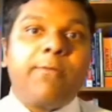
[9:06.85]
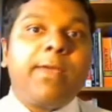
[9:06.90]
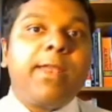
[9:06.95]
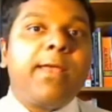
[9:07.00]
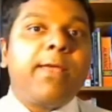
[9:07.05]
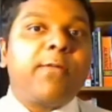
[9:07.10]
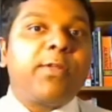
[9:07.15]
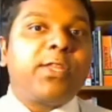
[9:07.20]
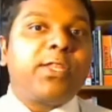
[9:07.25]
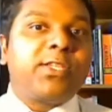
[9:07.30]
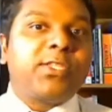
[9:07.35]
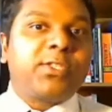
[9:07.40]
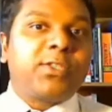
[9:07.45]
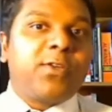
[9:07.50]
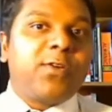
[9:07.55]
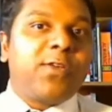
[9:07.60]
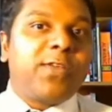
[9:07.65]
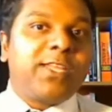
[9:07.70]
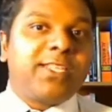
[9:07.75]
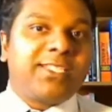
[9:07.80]
Whenever the
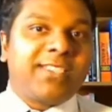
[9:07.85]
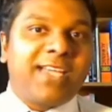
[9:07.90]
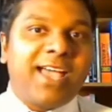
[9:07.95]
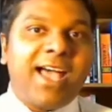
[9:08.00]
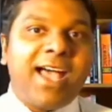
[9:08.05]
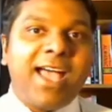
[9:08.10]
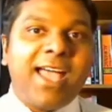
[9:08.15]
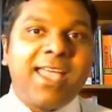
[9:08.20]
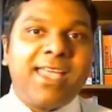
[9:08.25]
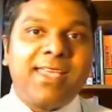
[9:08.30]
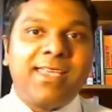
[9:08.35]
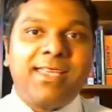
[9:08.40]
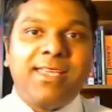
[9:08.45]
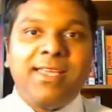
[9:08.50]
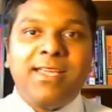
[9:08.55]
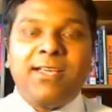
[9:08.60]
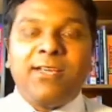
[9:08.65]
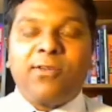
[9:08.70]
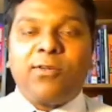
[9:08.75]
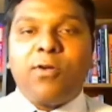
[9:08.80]
score is high,
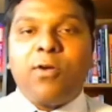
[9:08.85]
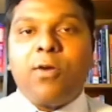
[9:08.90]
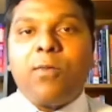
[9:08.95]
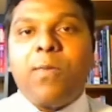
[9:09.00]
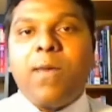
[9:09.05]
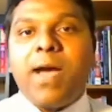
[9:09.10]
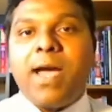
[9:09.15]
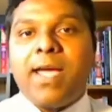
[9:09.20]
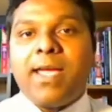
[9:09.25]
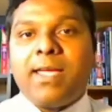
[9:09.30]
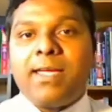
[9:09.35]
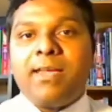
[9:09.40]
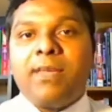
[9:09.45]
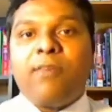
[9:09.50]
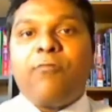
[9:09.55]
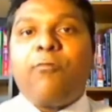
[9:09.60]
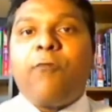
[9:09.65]
go by